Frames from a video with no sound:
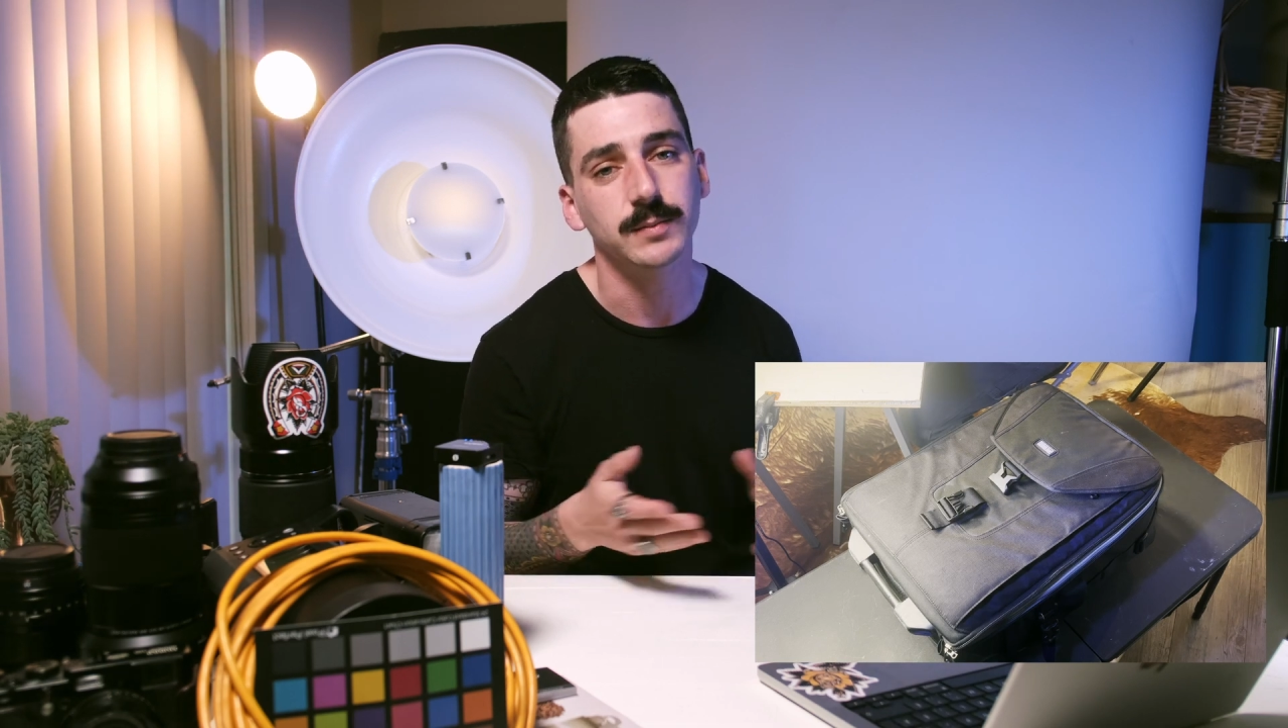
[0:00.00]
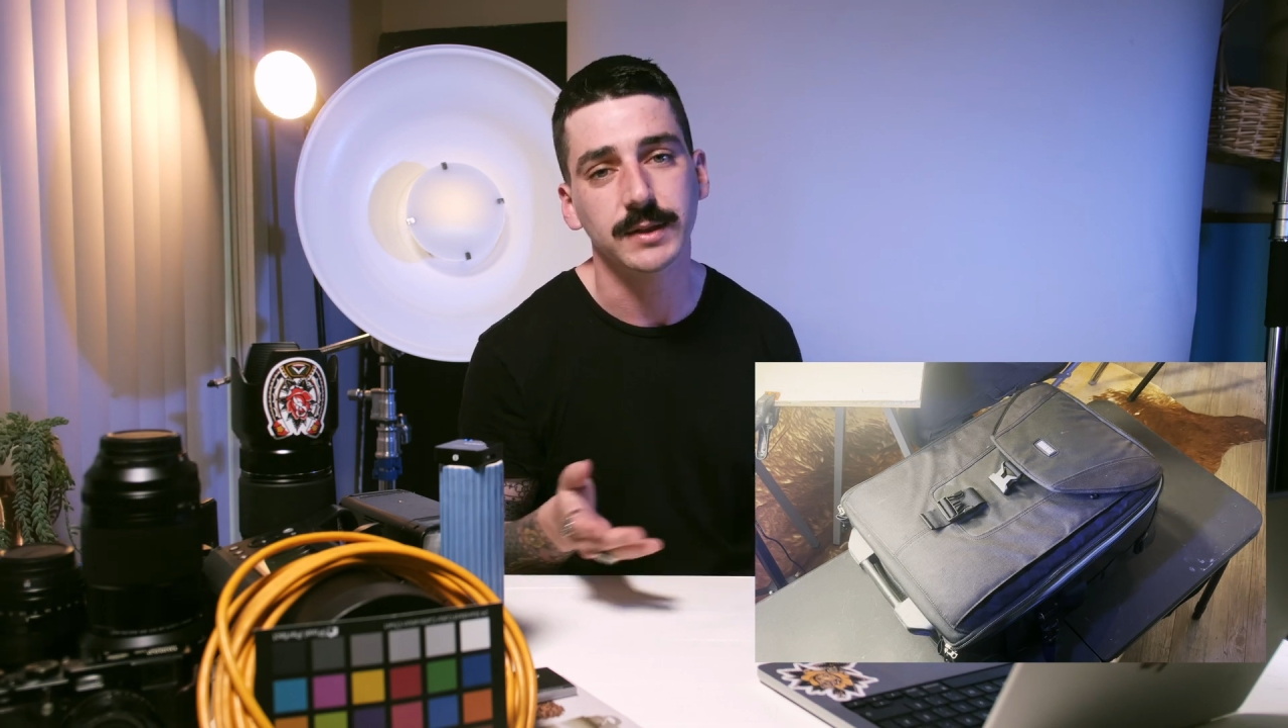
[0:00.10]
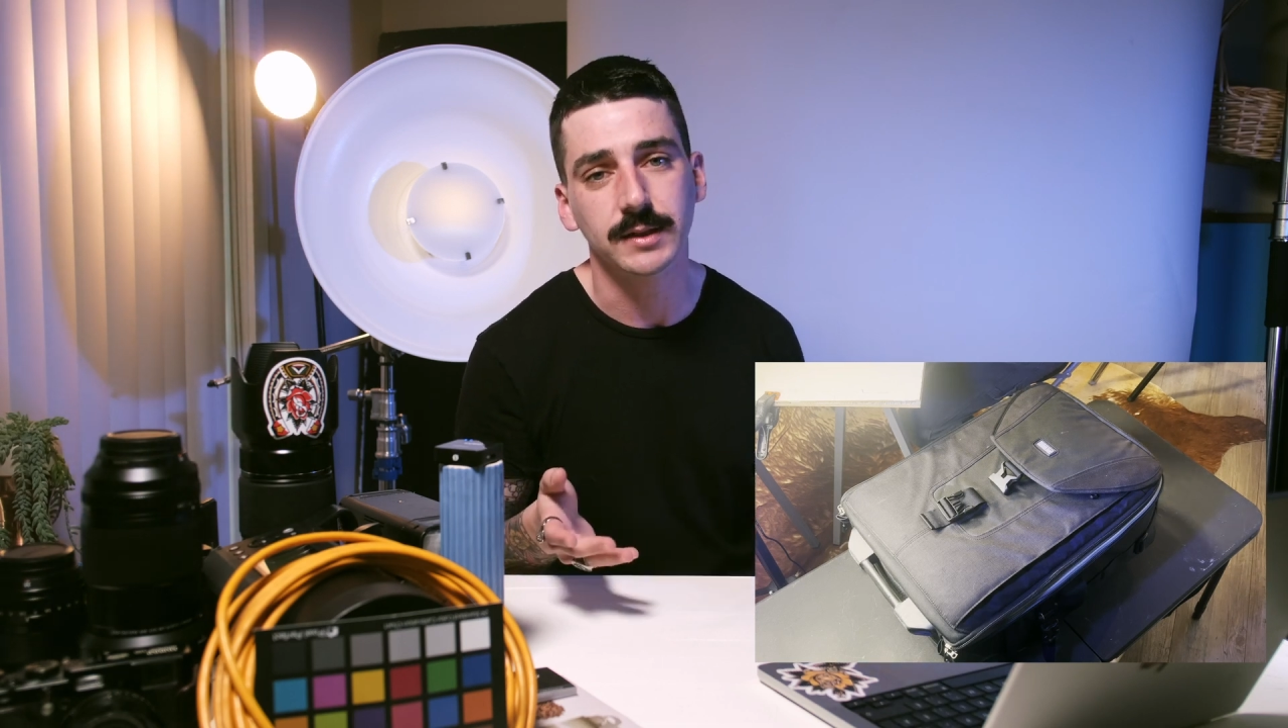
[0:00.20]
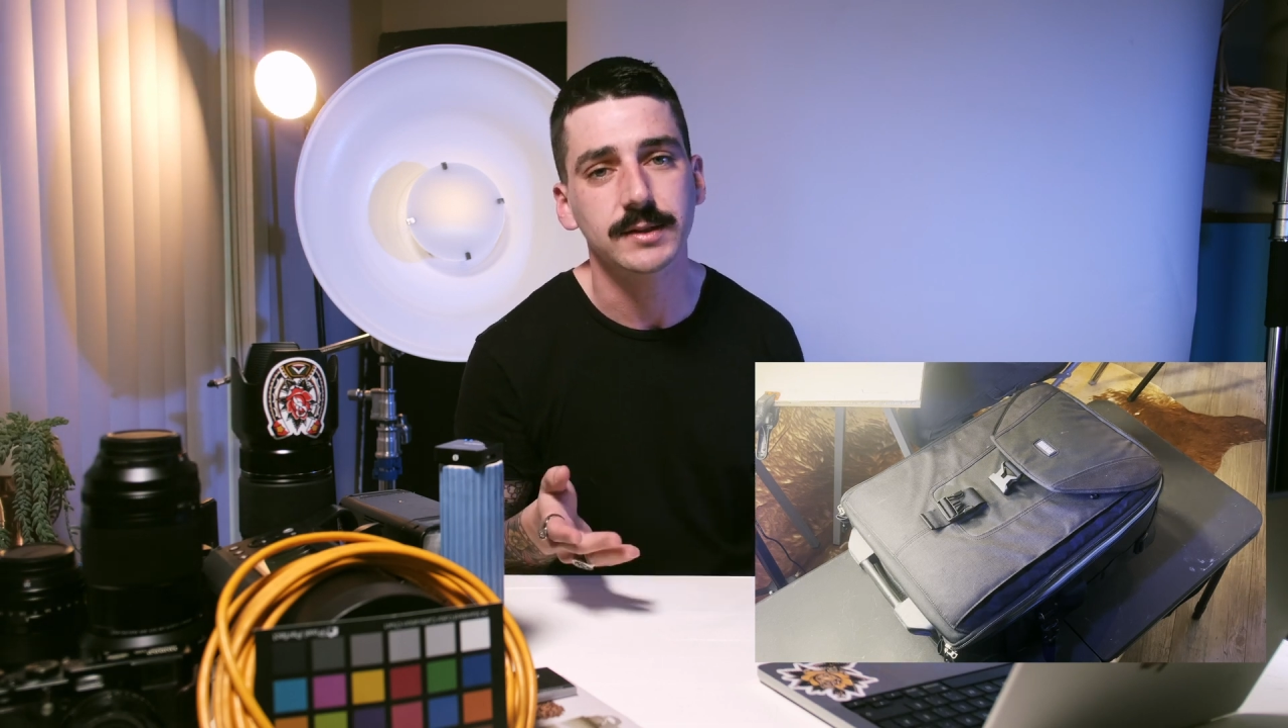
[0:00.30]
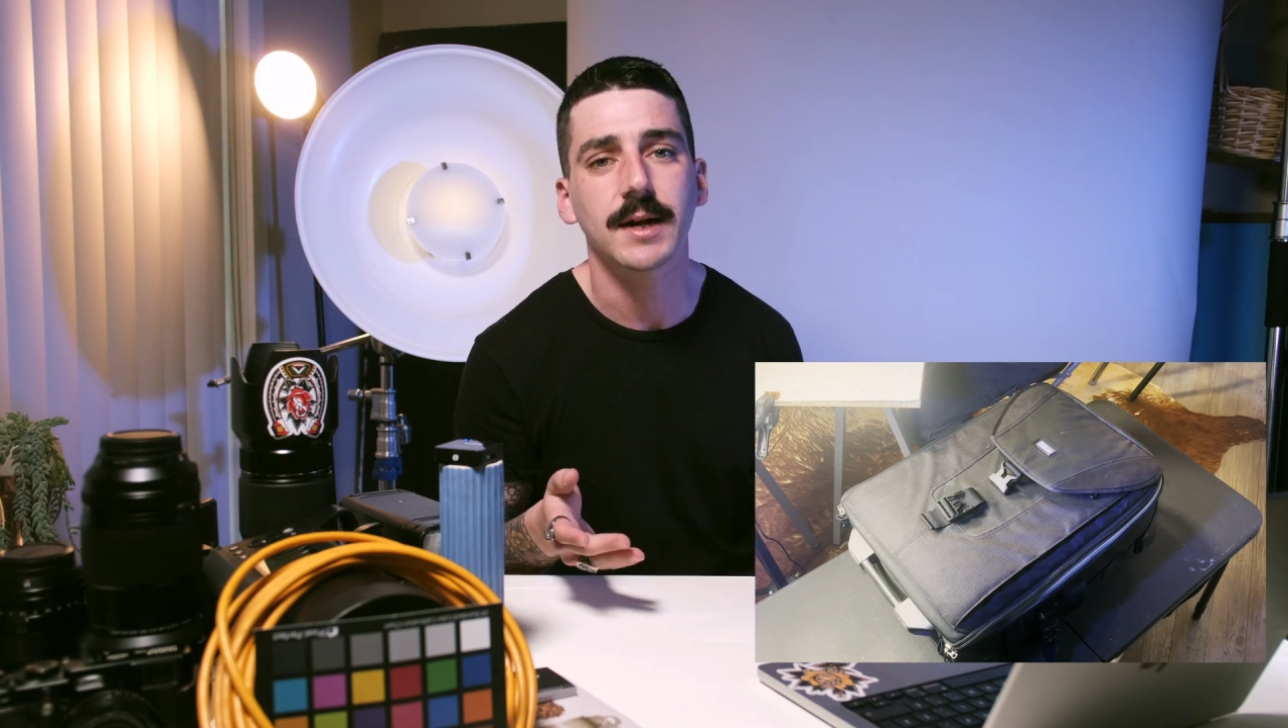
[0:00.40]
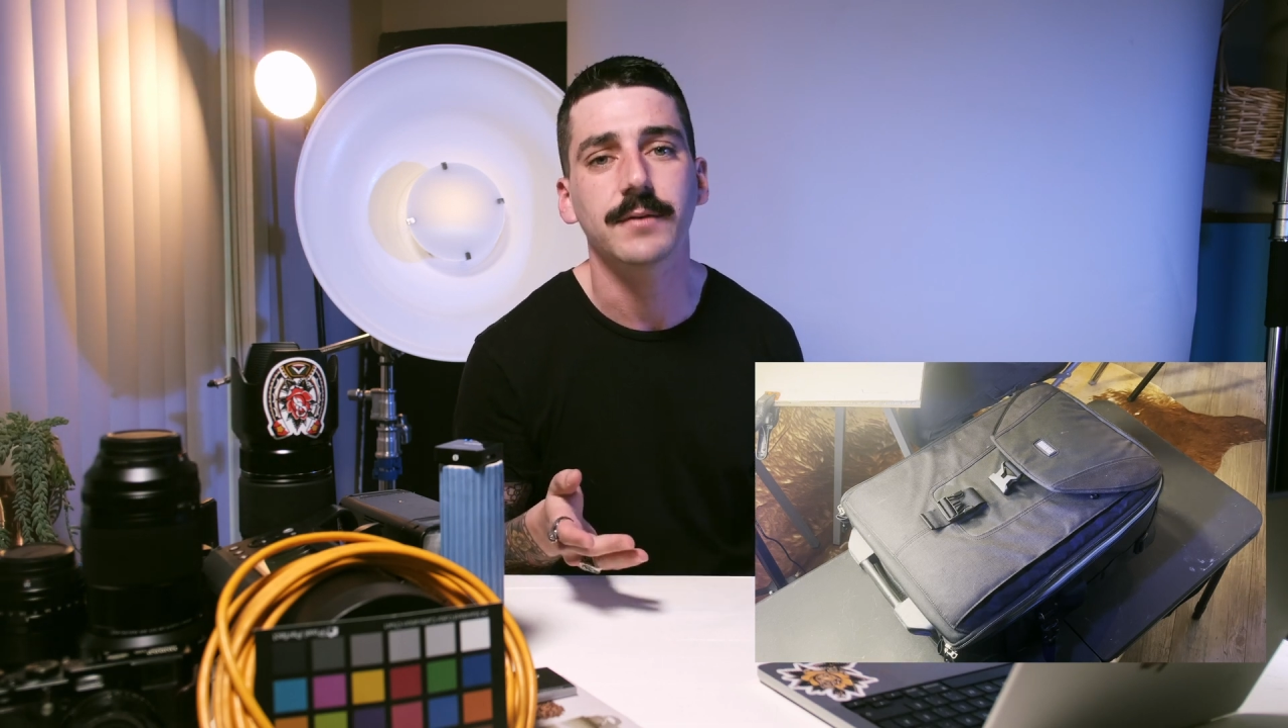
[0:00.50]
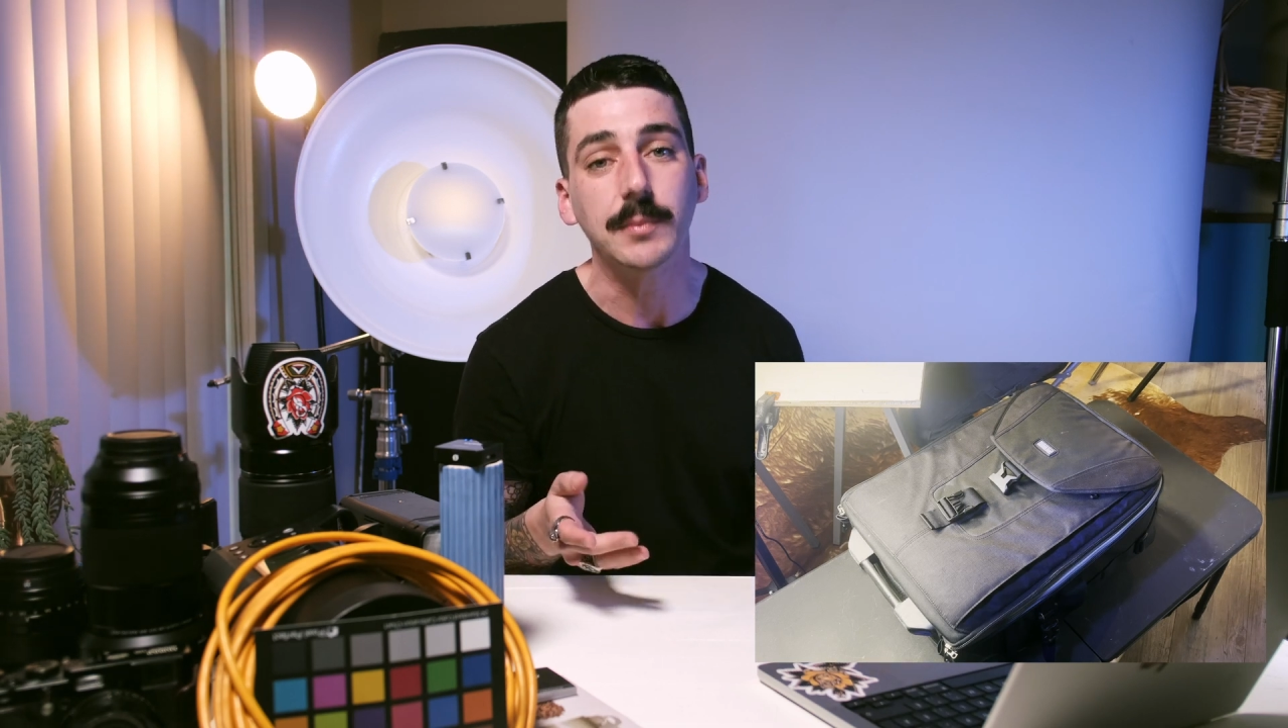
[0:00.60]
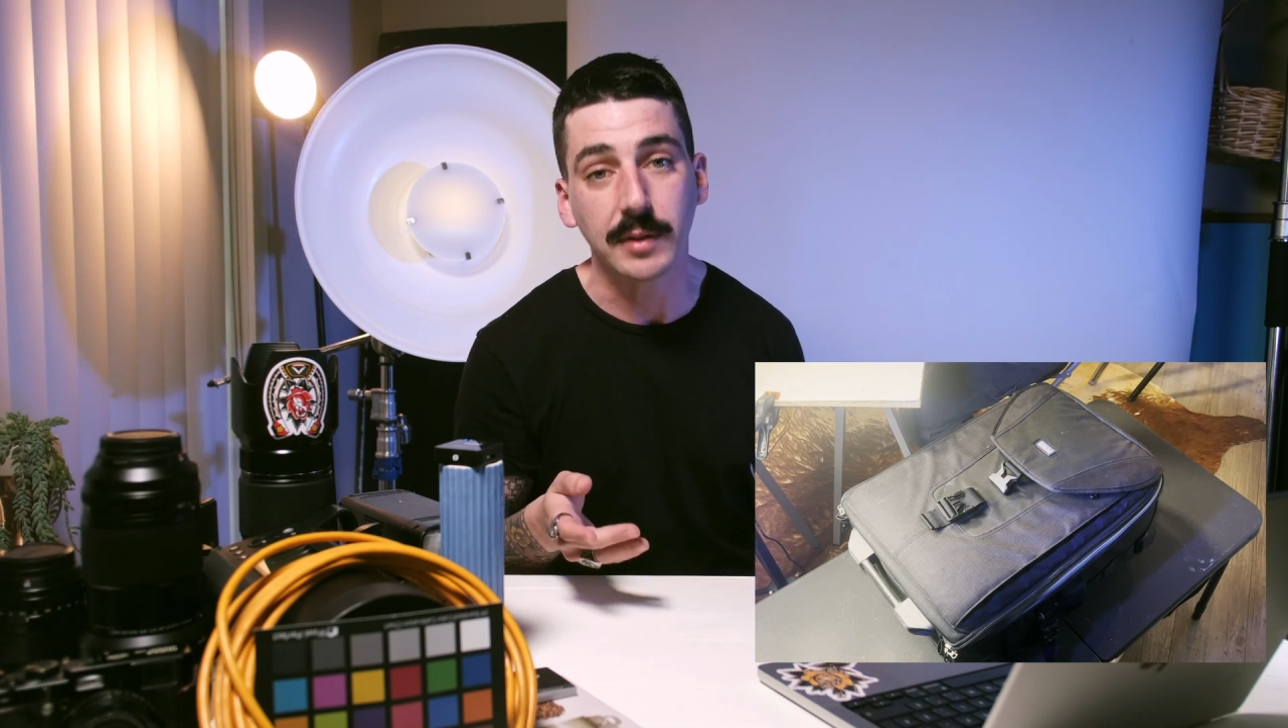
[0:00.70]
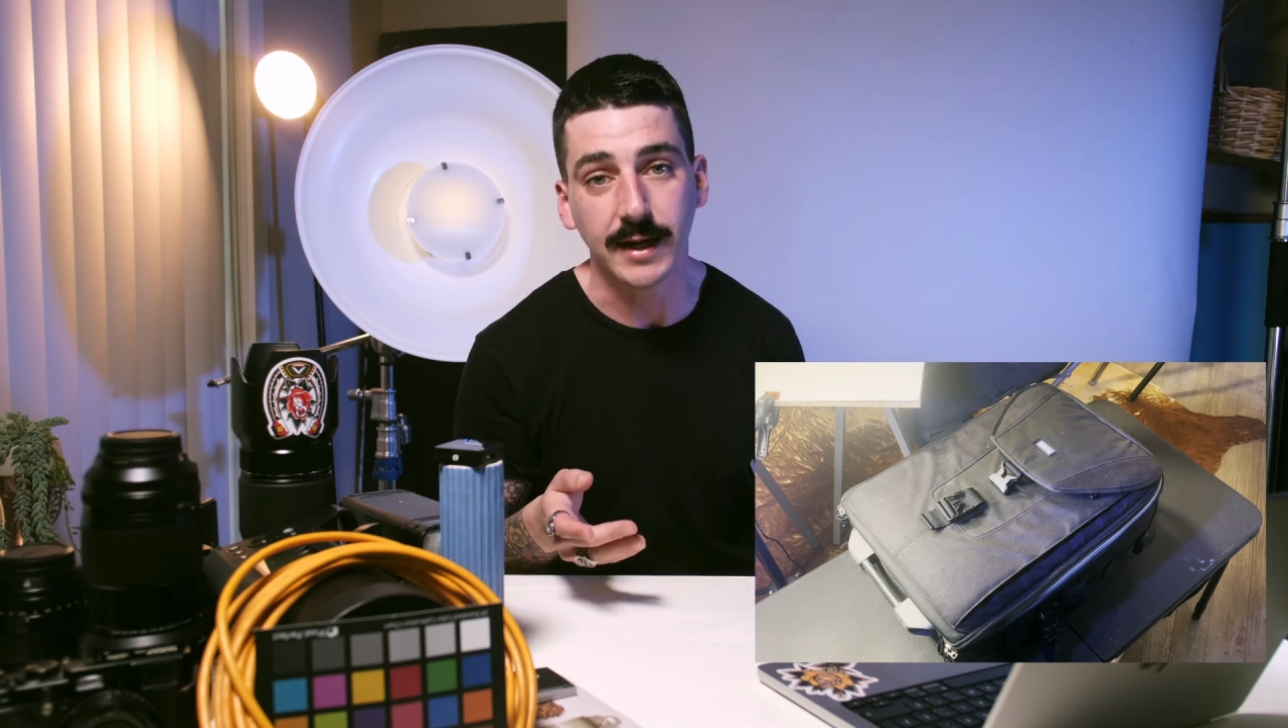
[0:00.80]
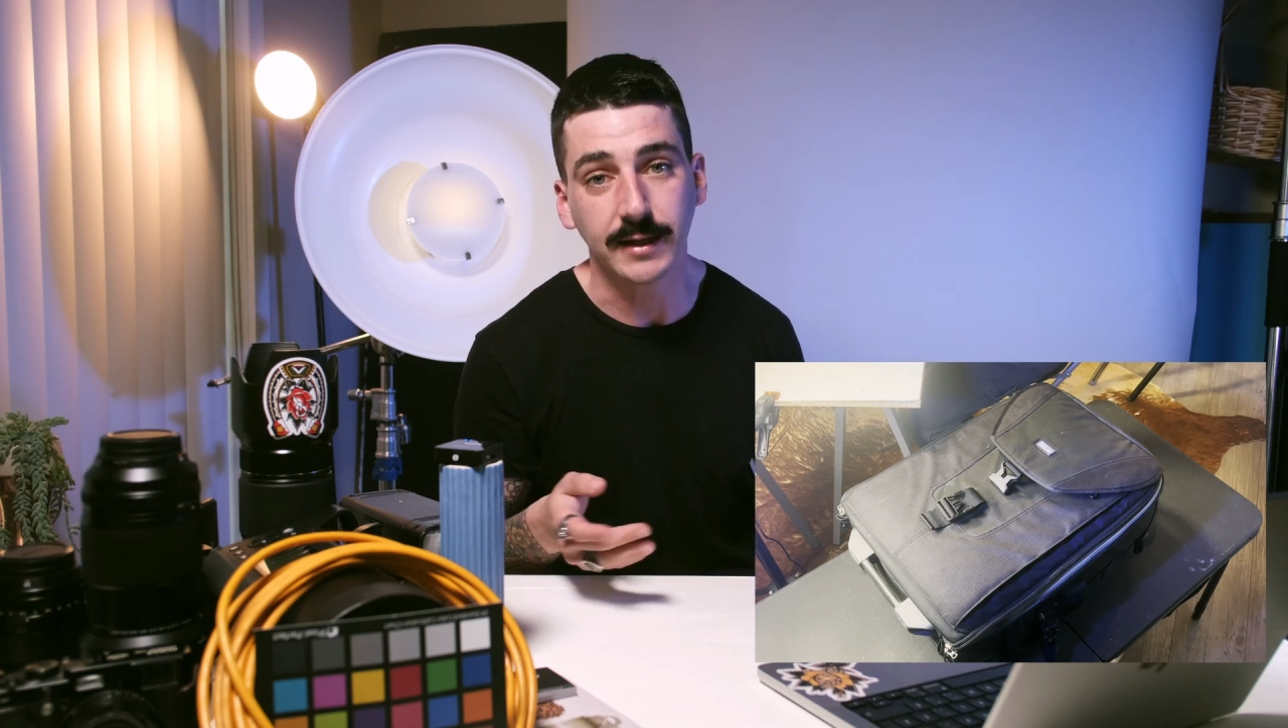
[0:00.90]
because not every
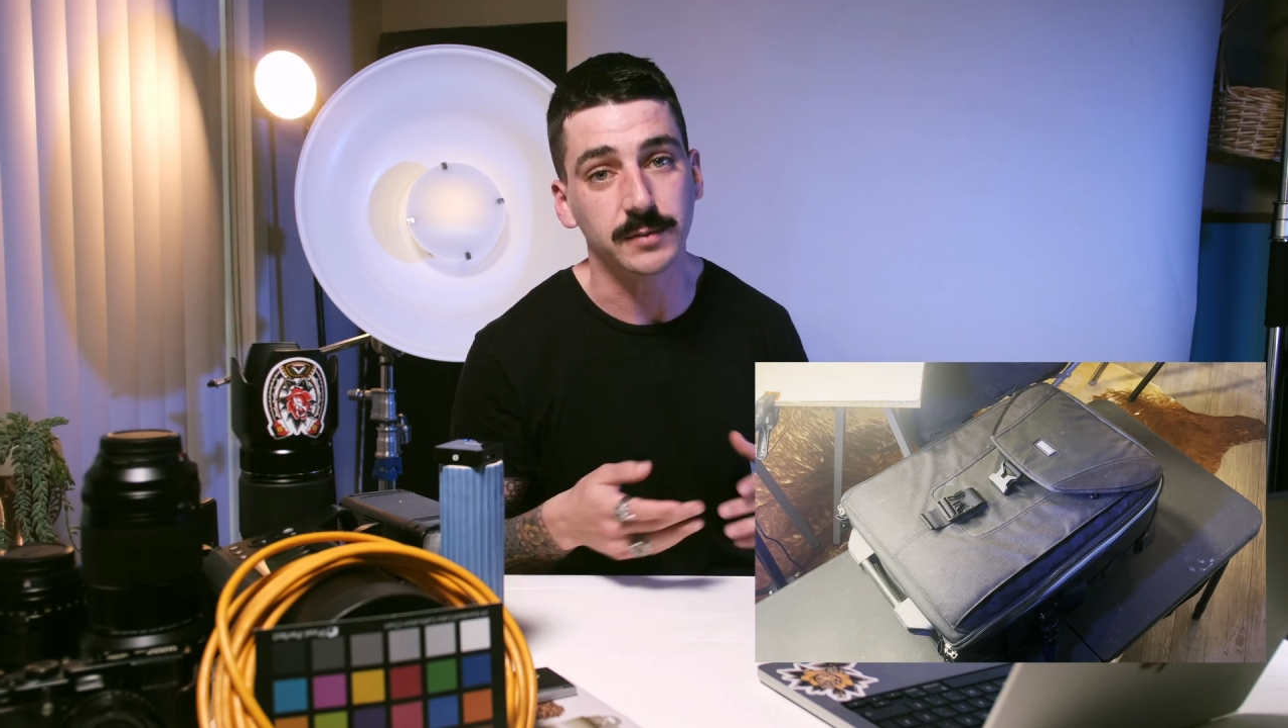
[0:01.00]
plane